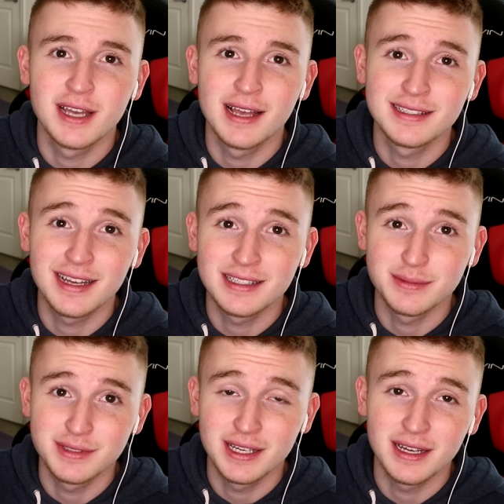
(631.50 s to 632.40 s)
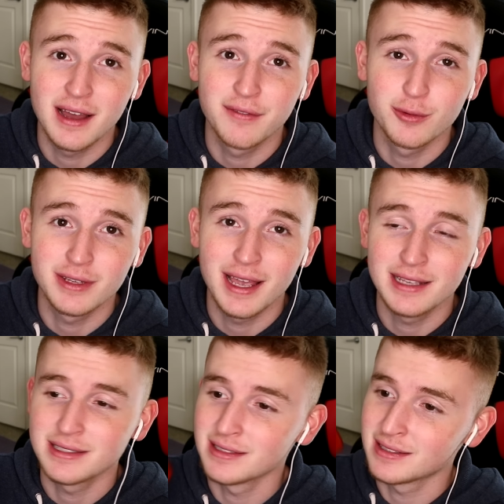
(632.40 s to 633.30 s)
guys. I got some sick iPhone
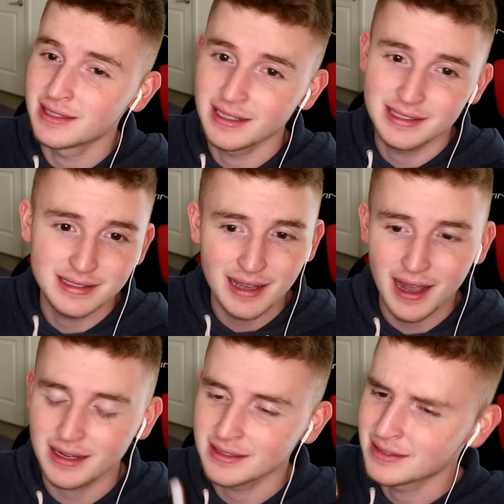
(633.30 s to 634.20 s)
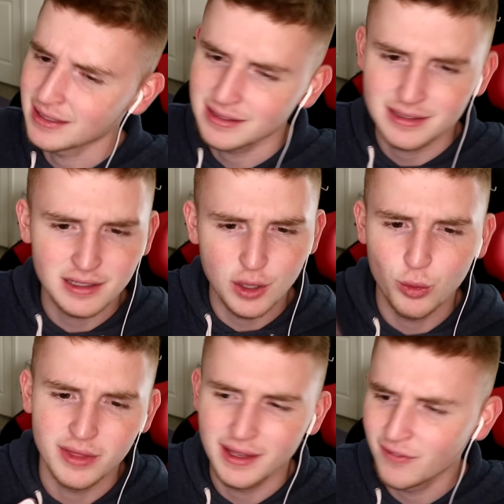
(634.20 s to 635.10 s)
cases, sick socks, sick
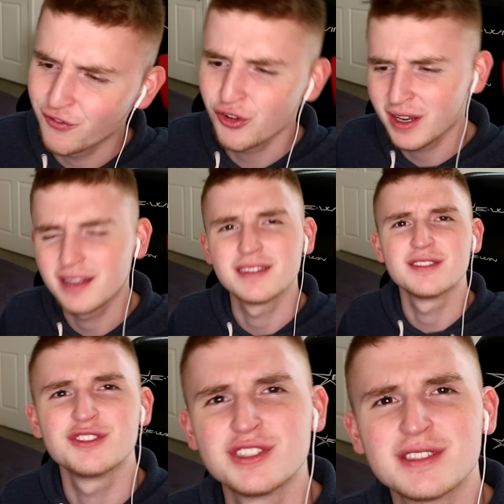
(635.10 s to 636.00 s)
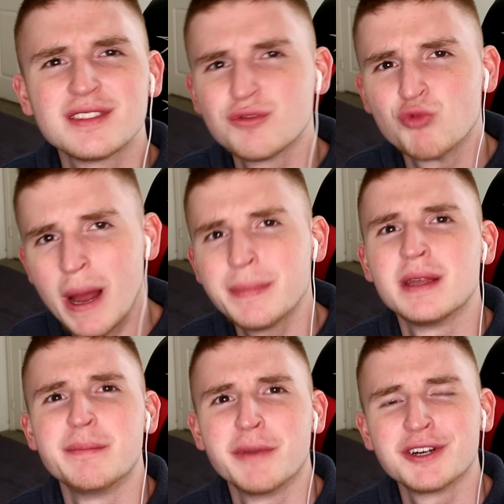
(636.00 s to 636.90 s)
clothing, freaking just rep
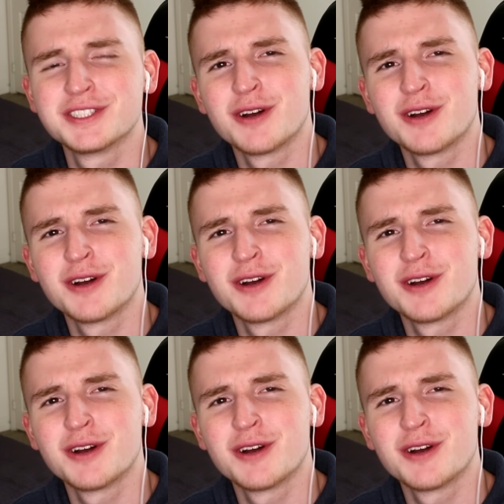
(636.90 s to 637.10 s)
the merch,